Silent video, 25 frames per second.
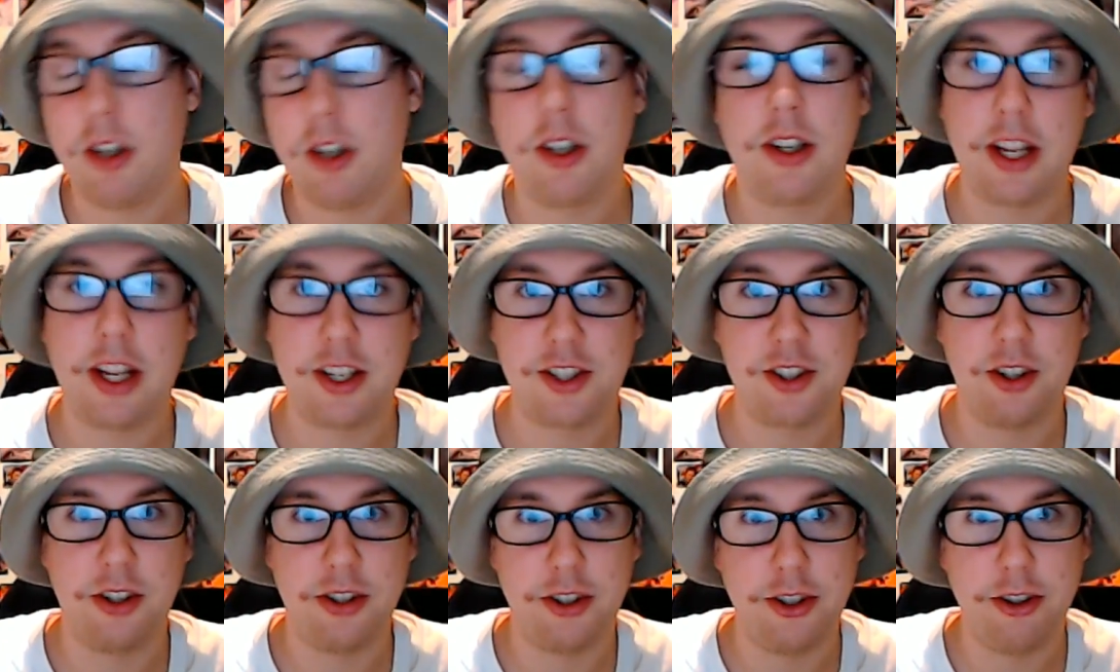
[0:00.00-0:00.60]

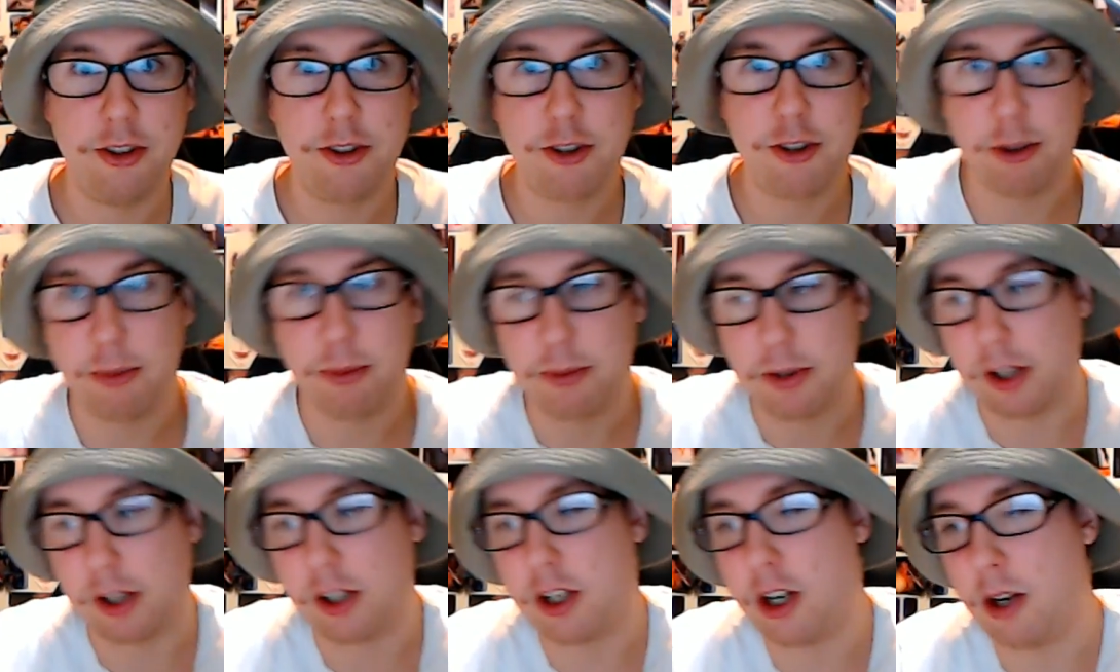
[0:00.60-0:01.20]
That's on
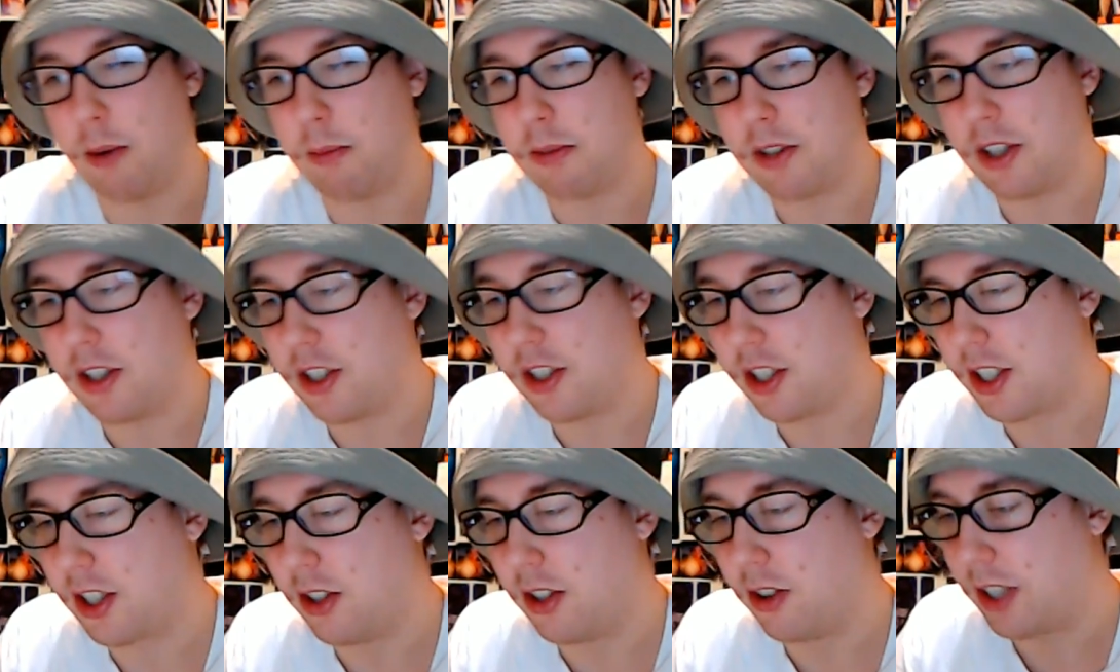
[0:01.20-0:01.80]
youtube.com. So
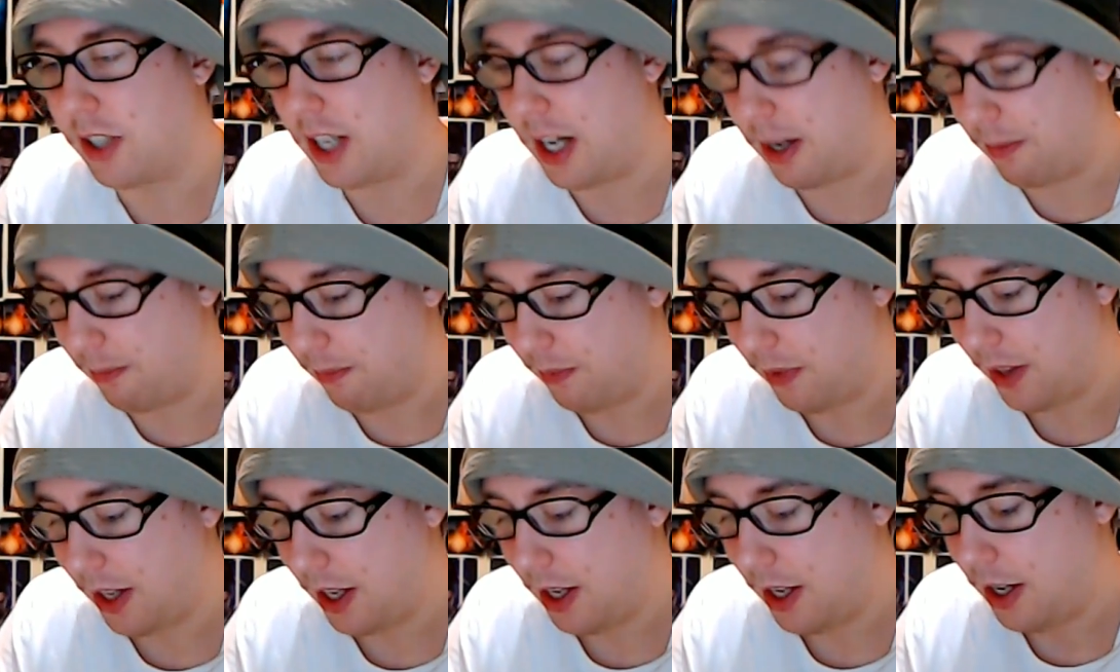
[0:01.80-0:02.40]
just look up
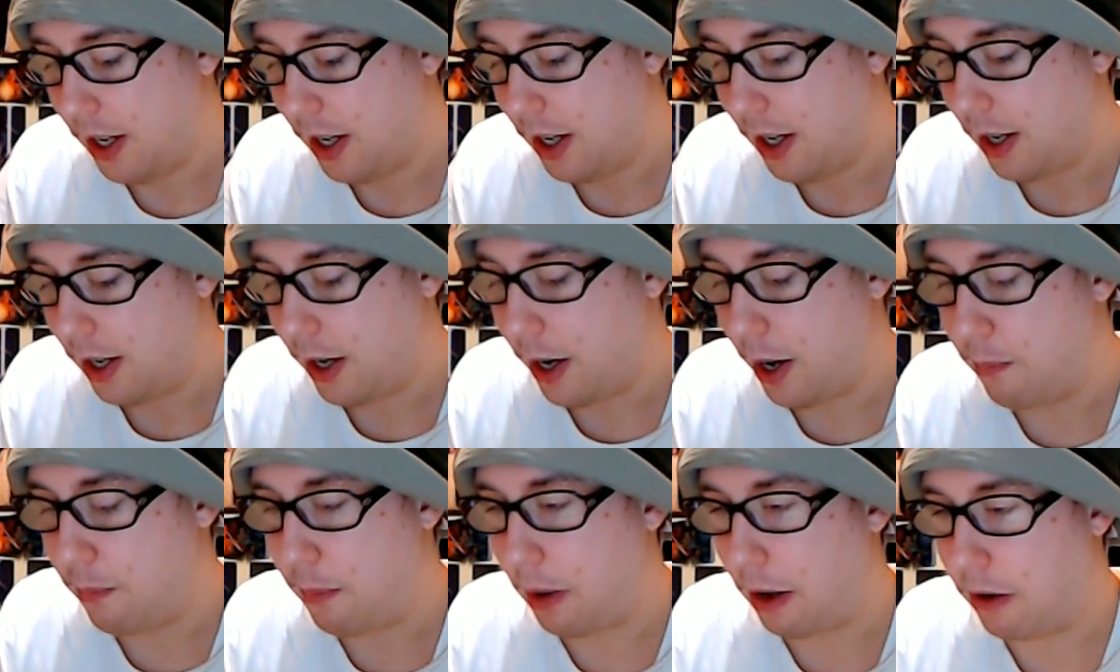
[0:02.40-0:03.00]

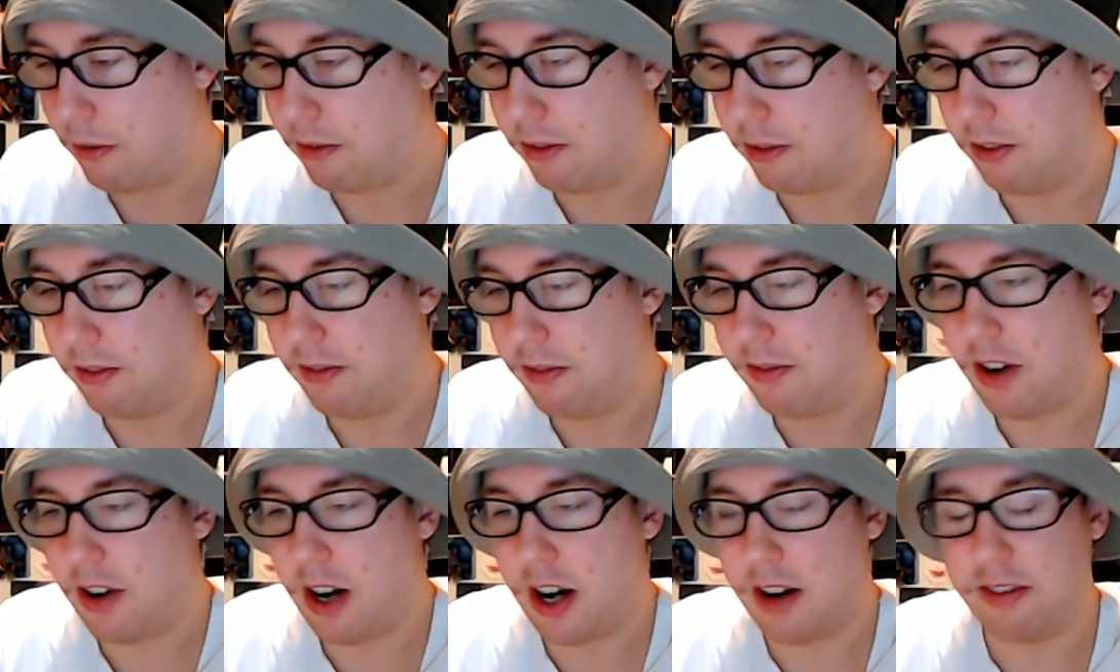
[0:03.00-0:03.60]
Battlefield
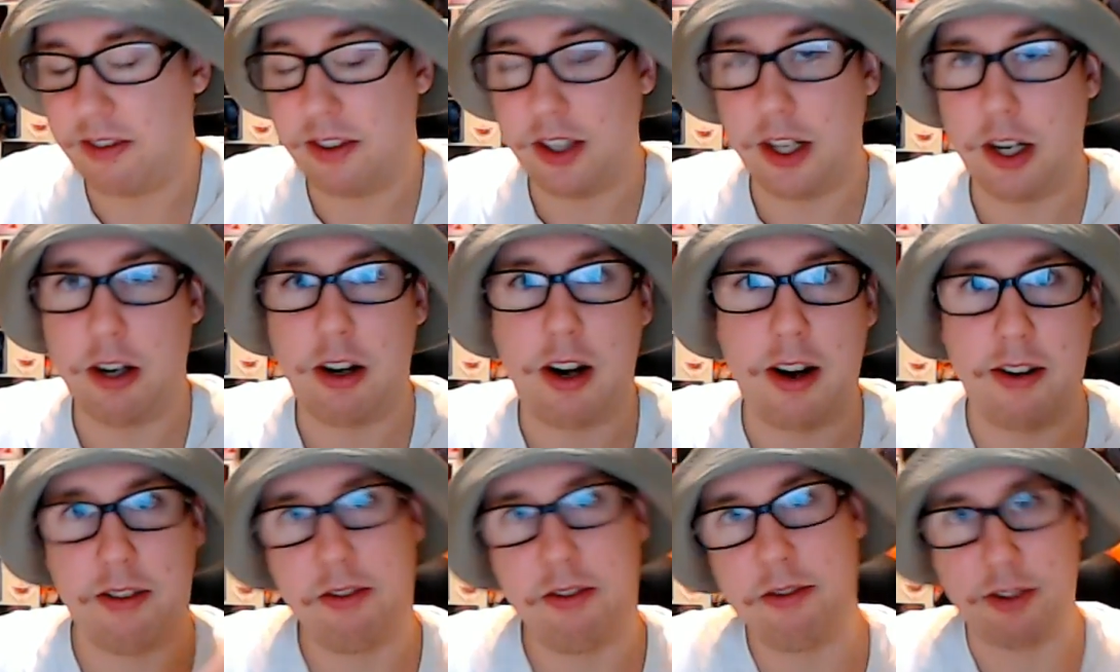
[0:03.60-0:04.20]
5 and they'll
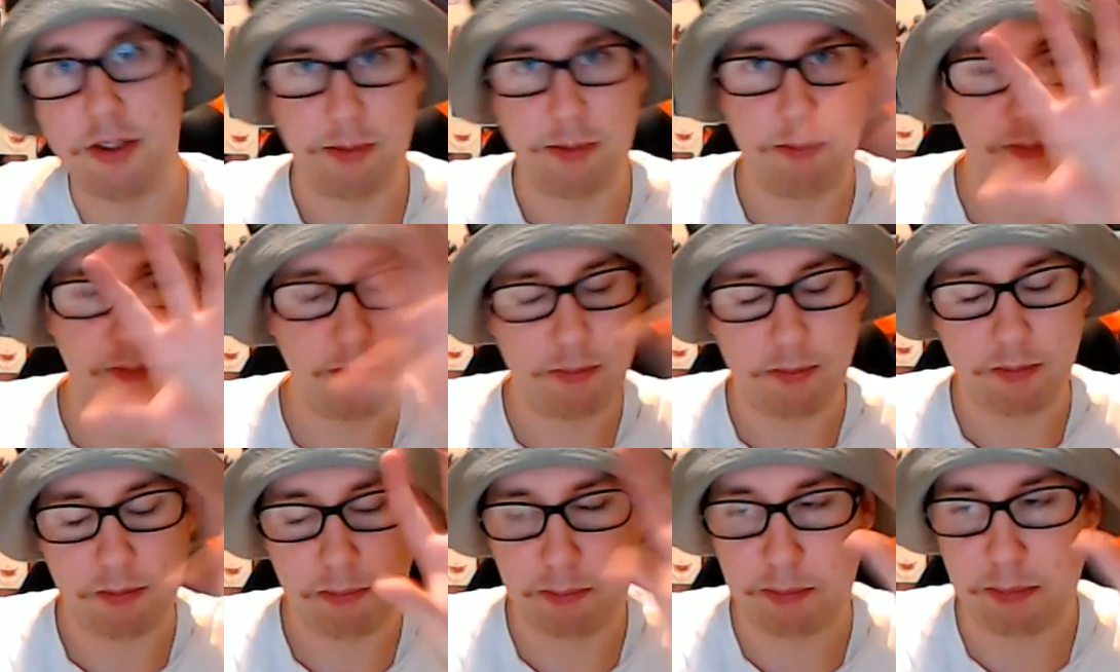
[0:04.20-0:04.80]
have a
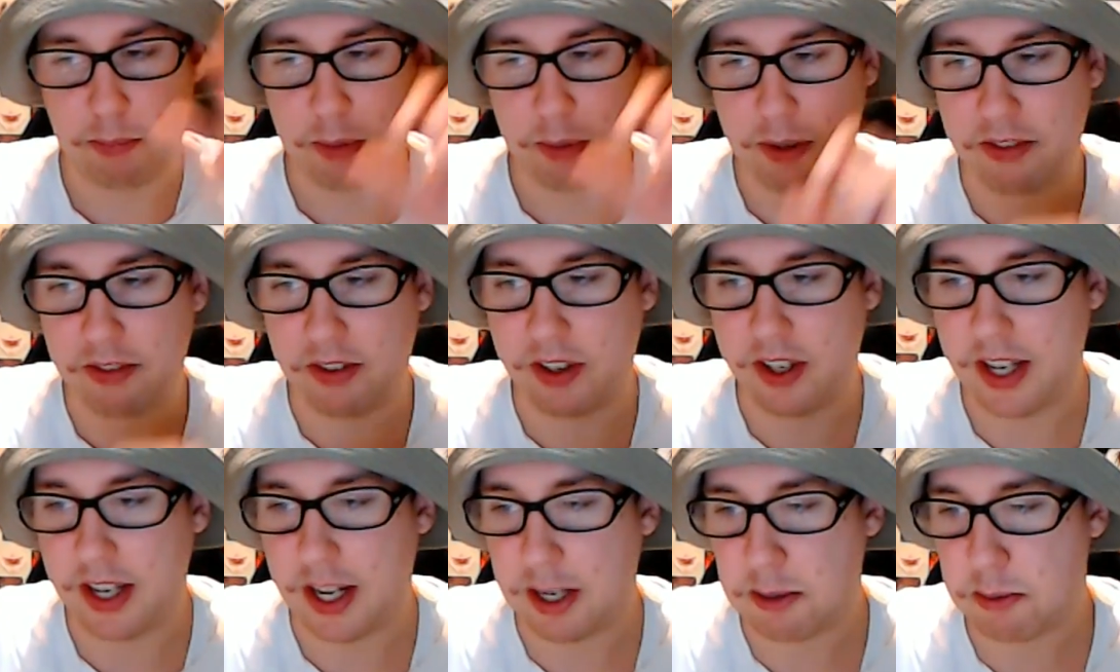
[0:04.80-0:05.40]
bit of an
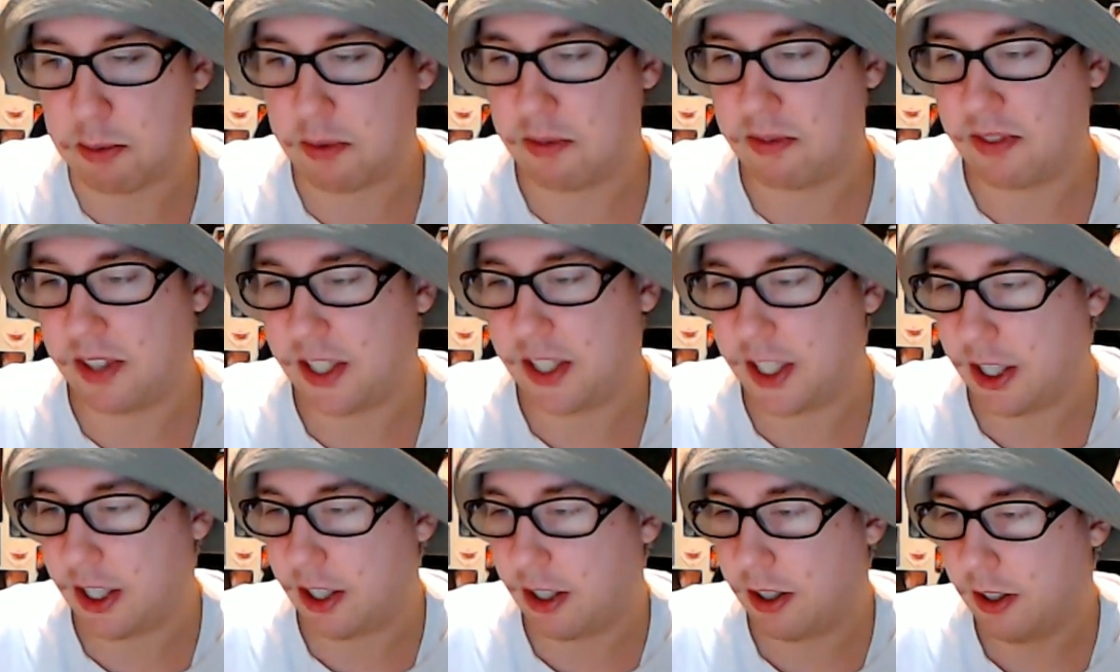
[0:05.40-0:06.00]
announcement
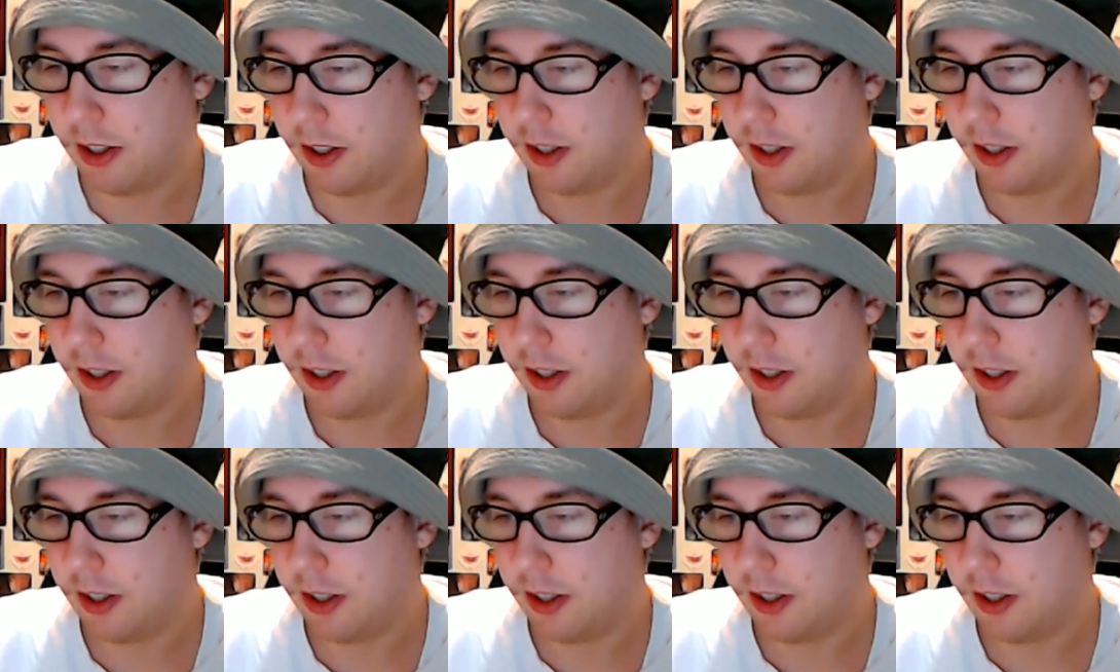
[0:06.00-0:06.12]
video.